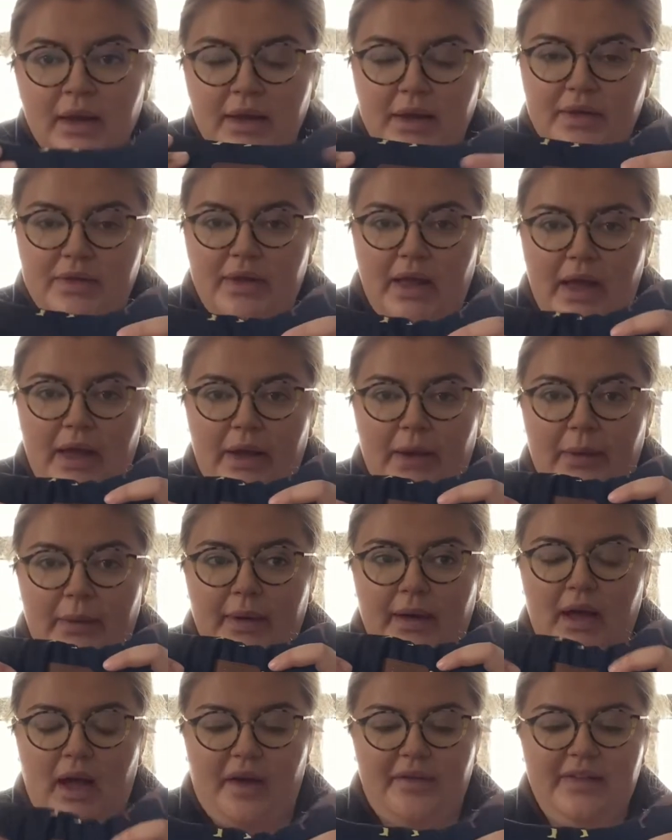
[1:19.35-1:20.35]
So
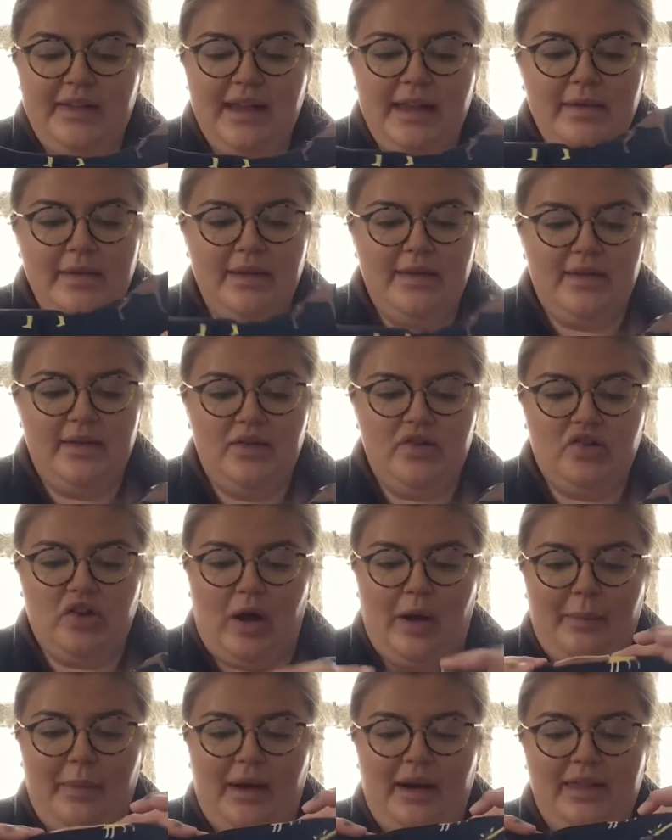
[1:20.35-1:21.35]
I've seen this in the
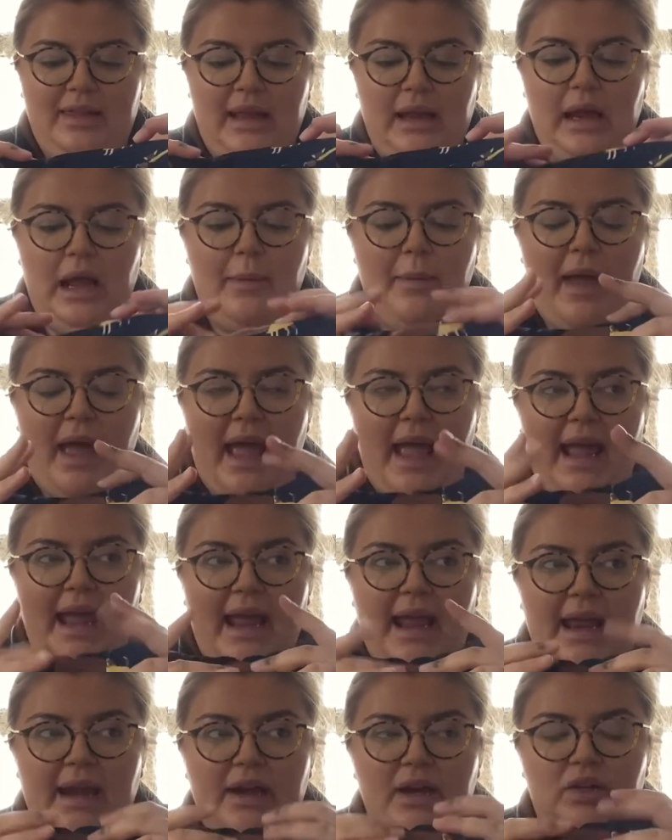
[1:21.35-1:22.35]
shop and I think I
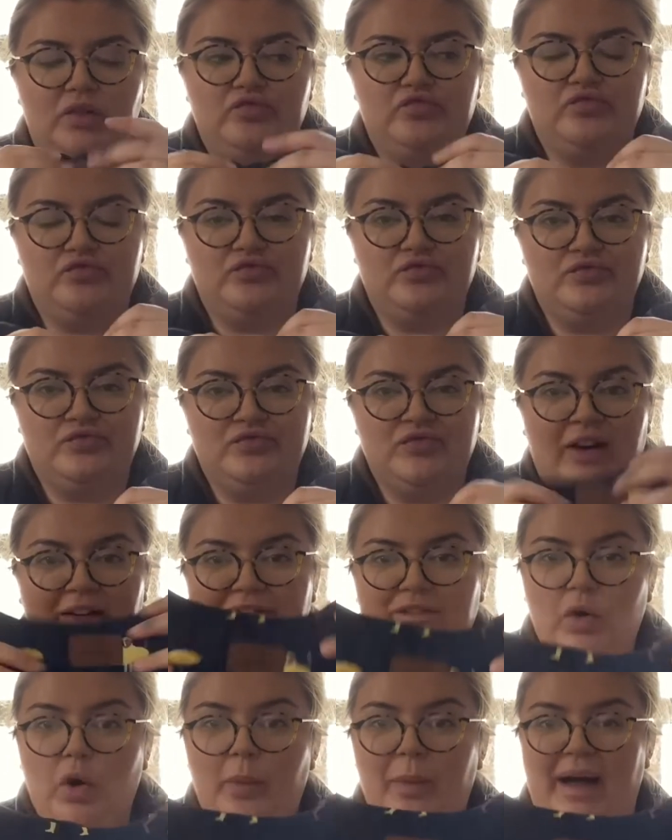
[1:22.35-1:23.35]
paid
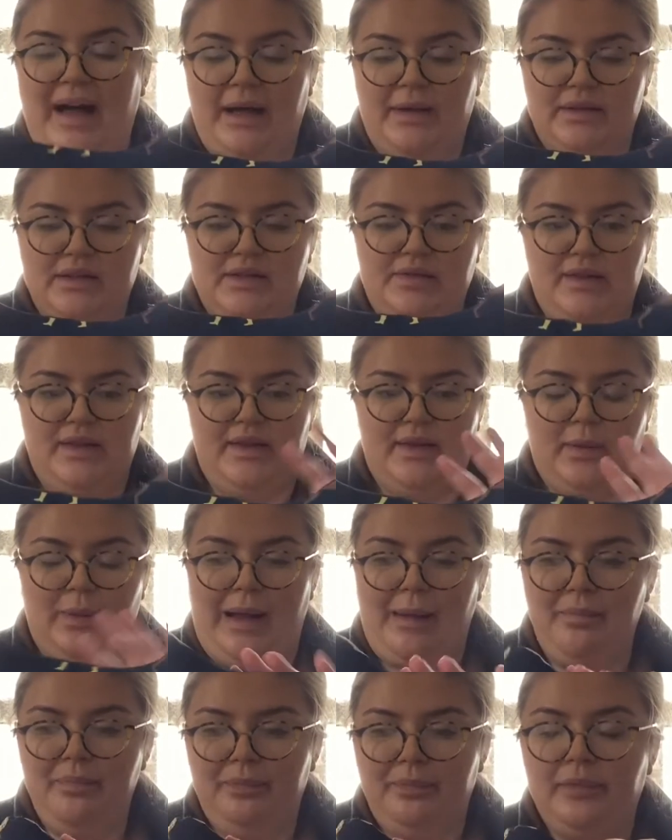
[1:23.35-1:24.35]
four pounds for this
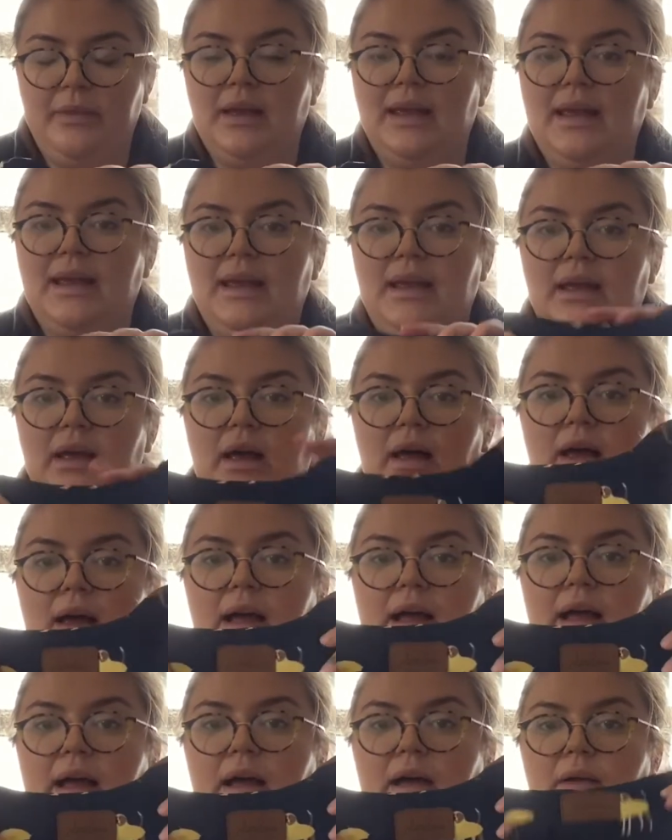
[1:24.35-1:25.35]
one.
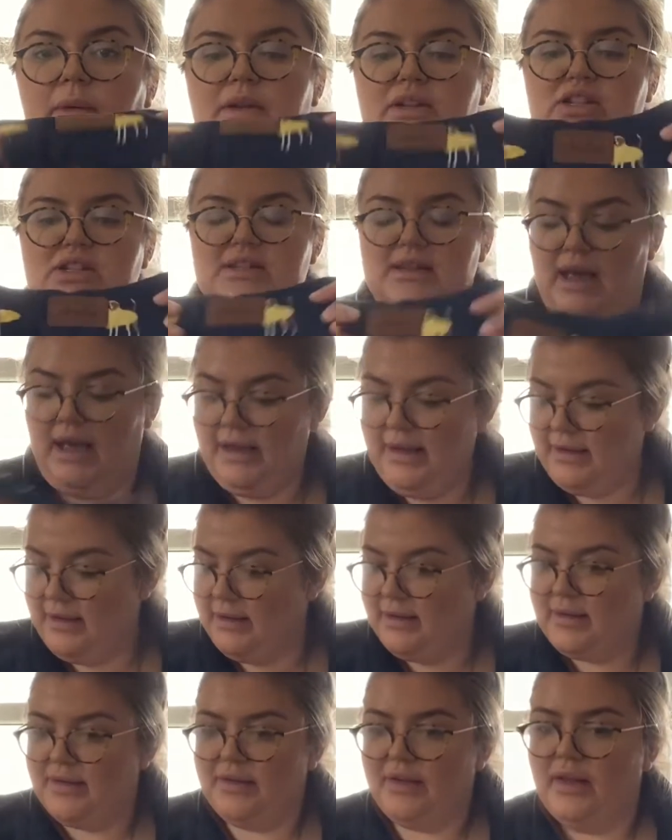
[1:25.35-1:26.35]
Uh, which is
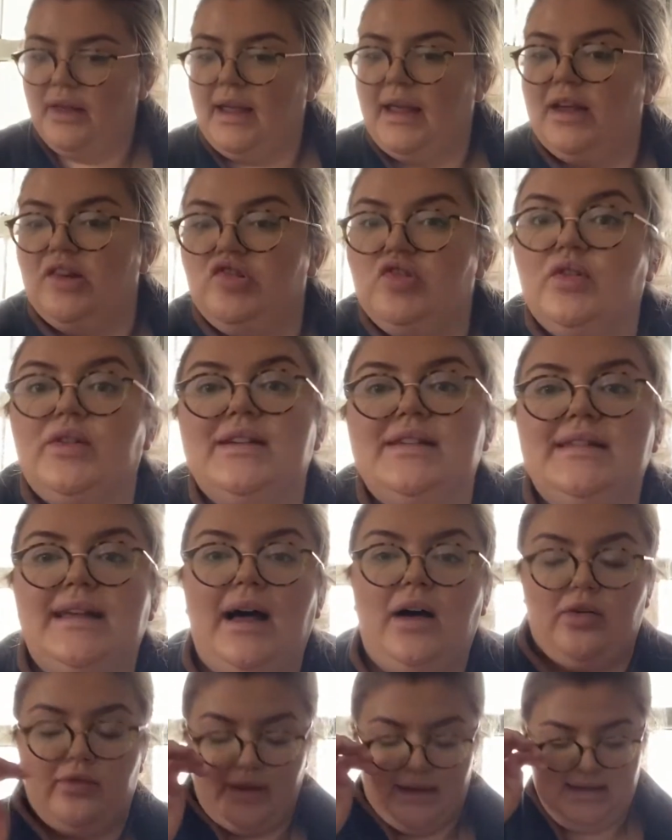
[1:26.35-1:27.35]
nice. He enjoys
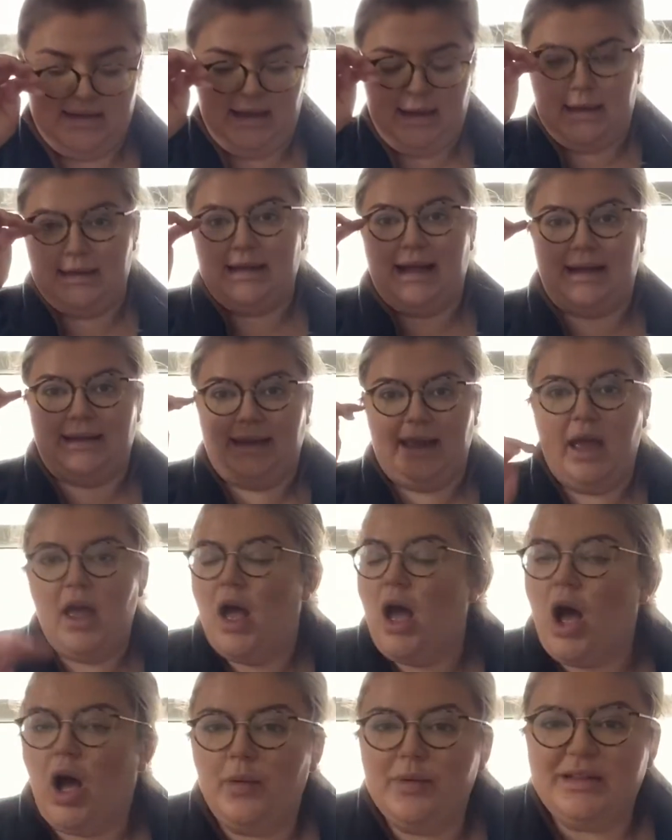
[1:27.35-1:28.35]
that already. He's had it.
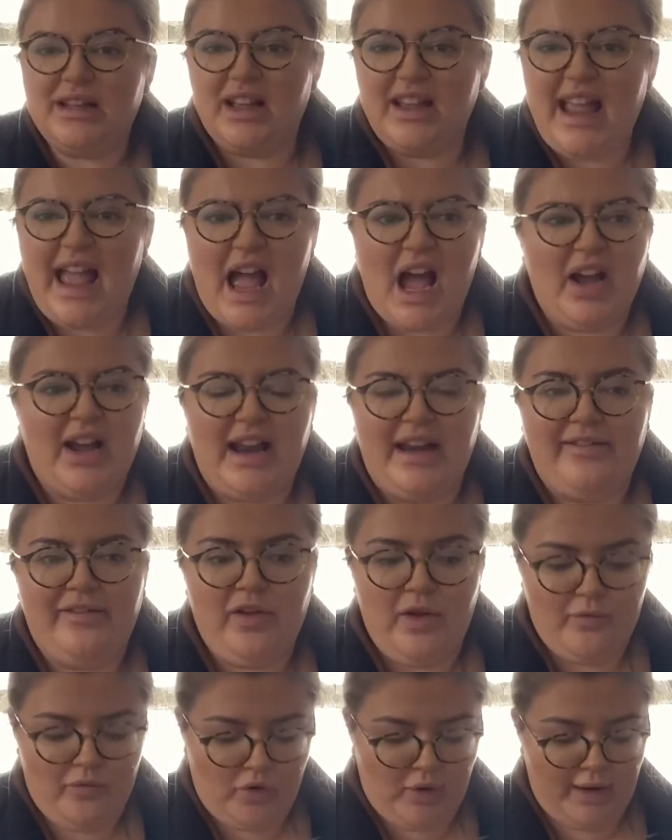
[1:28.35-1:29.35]
I was like, yeah, I'll get it for
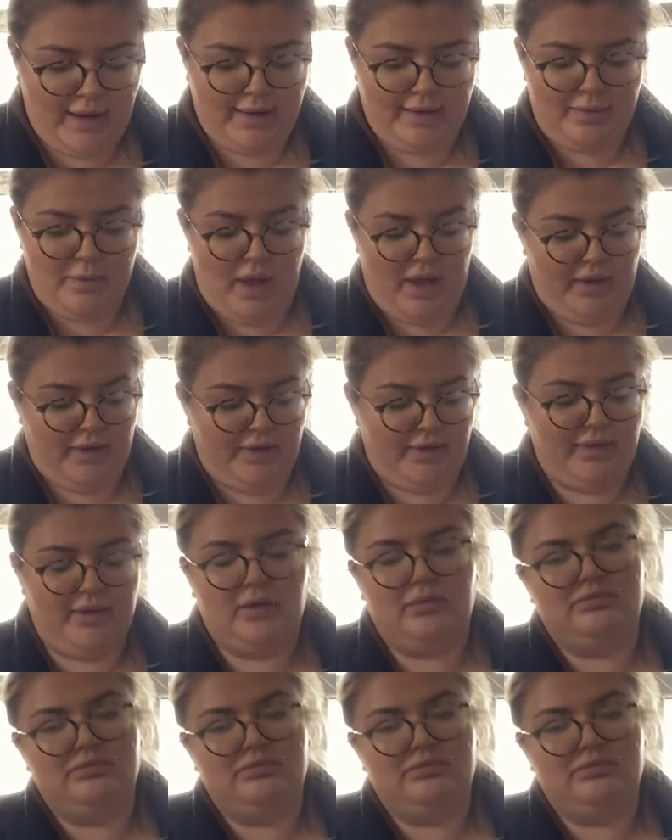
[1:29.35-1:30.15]
him for Christmas.